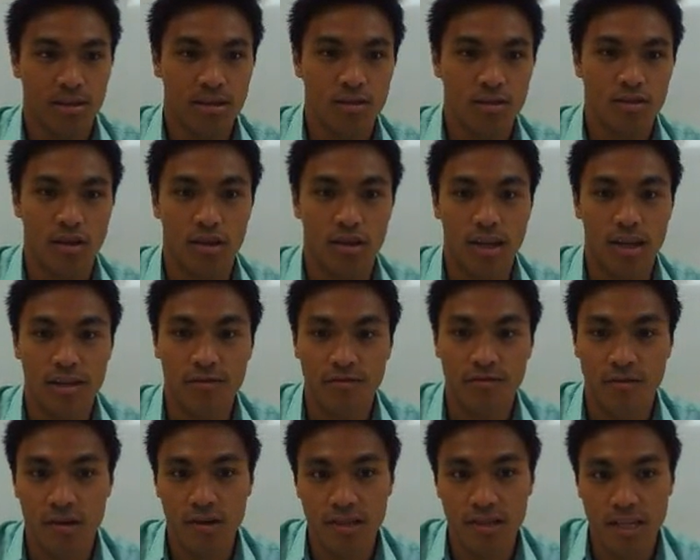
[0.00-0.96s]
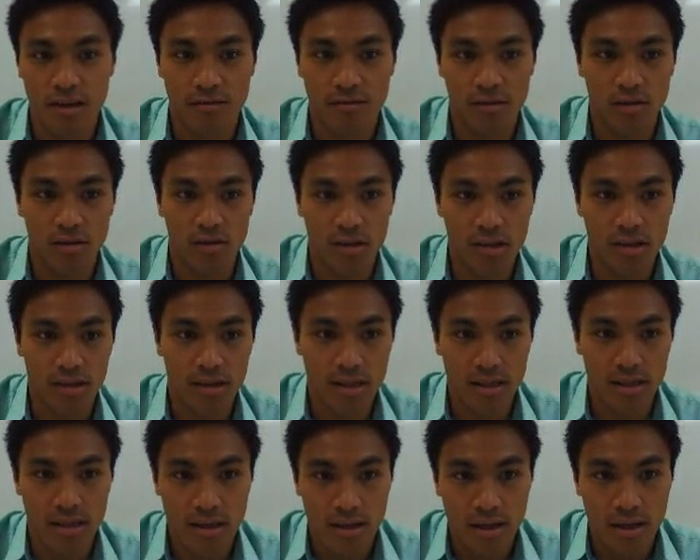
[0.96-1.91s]
So let's first have a look.
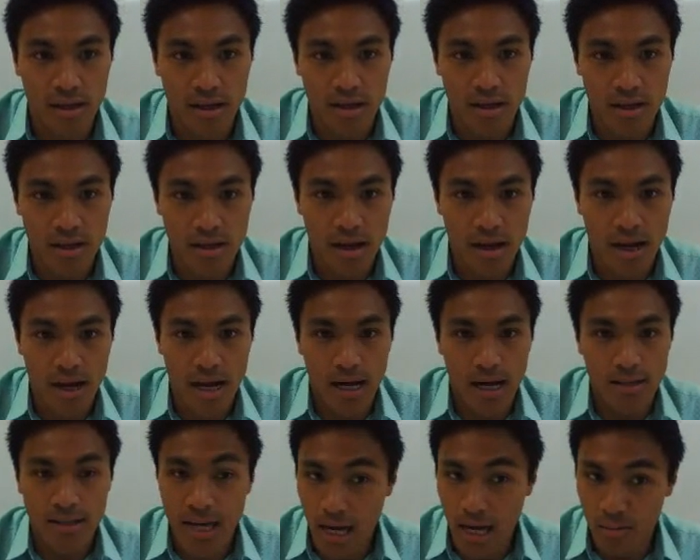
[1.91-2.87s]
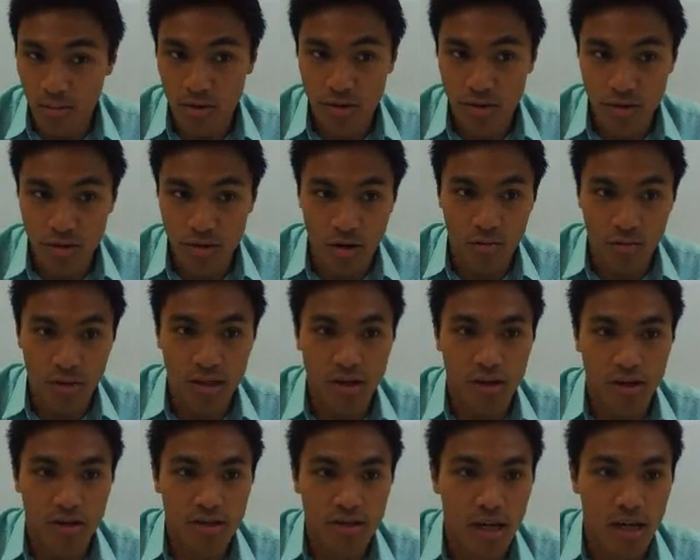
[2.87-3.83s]
Table salt, we
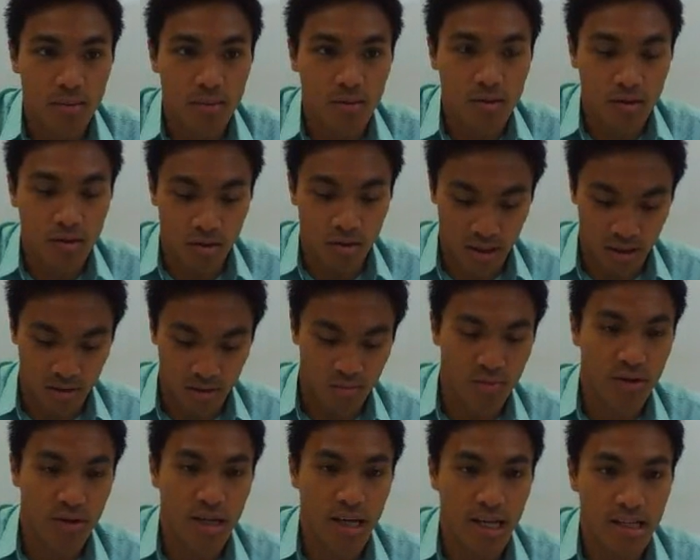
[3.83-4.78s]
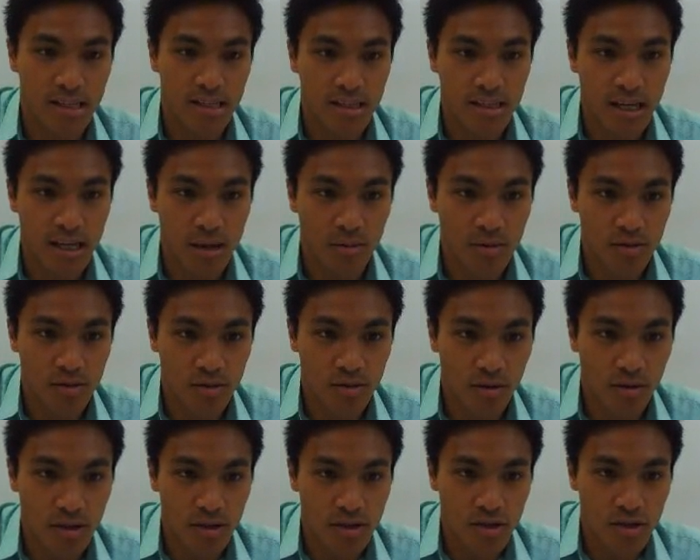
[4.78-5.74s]
know table salt is pretty easy. Table
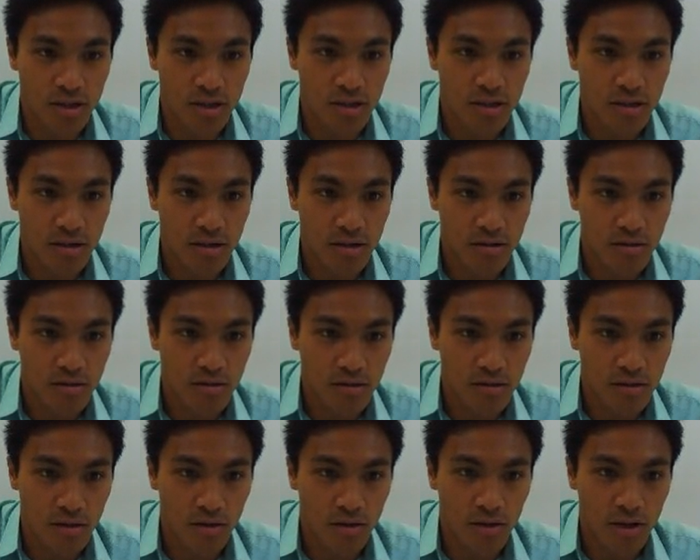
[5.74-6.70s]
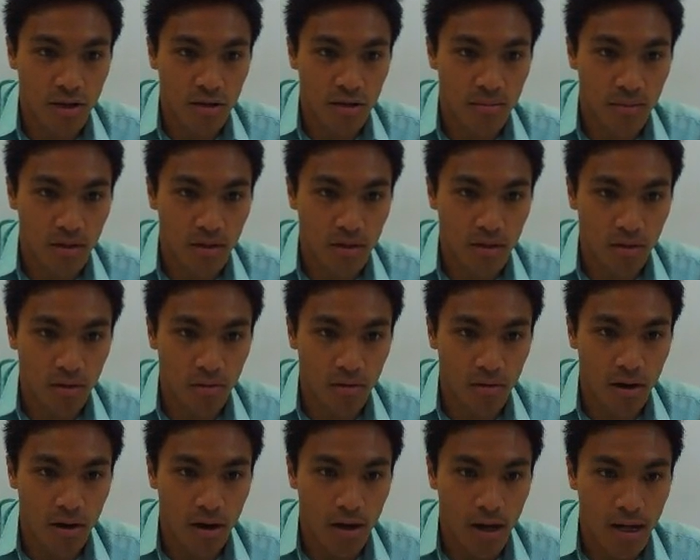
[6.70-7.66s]
salt is just sodium
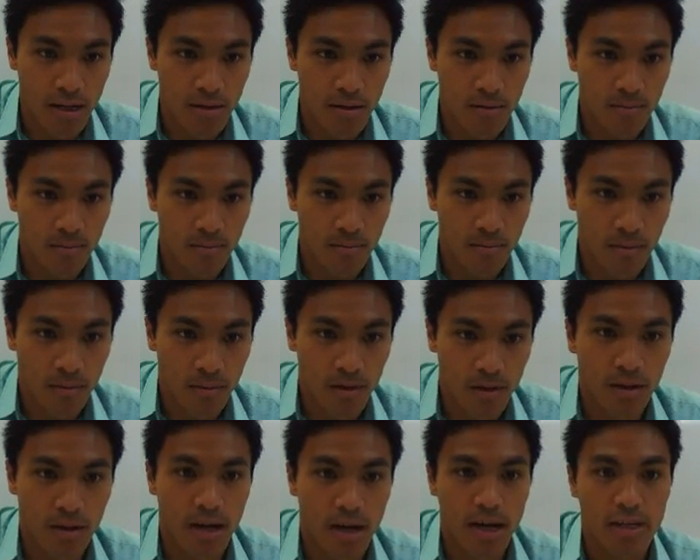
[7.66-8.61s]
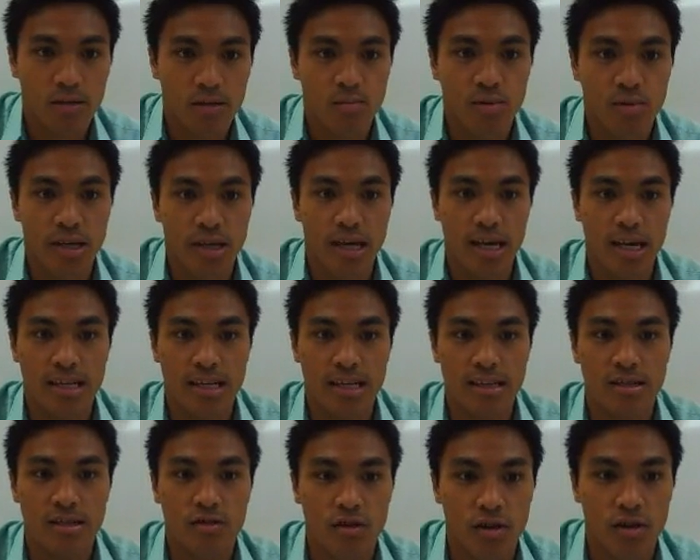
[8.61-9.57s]
chloride. Okay, it's pretty
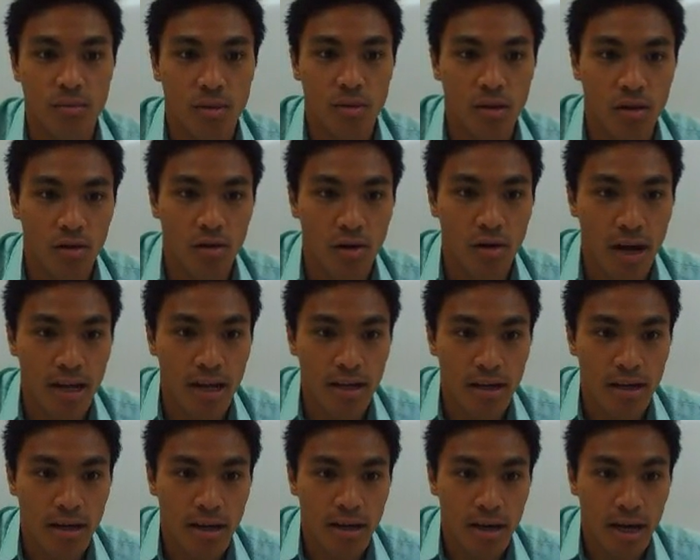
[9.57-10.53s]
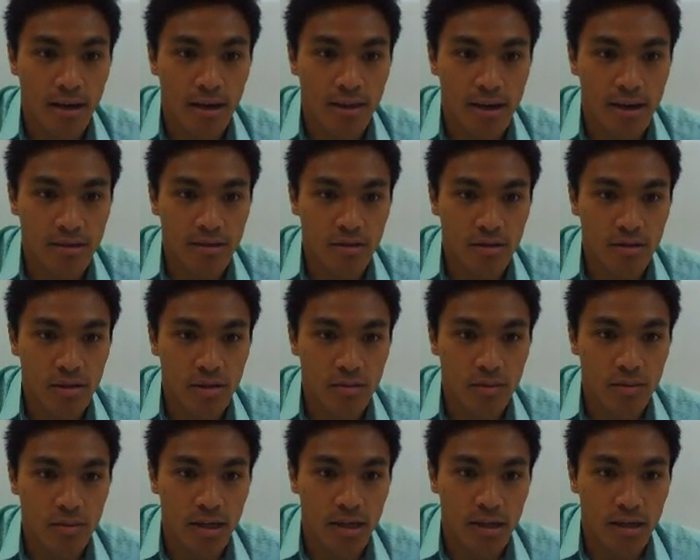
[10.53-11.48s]
easy, sodium chloride, and that's going to
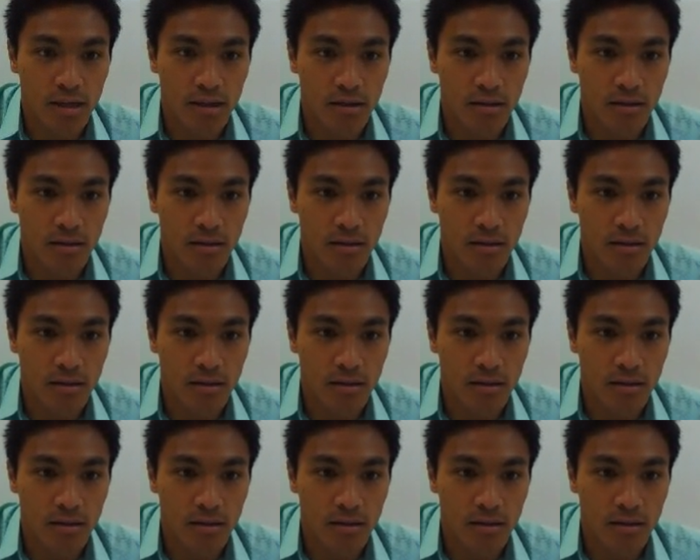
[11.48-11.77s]
be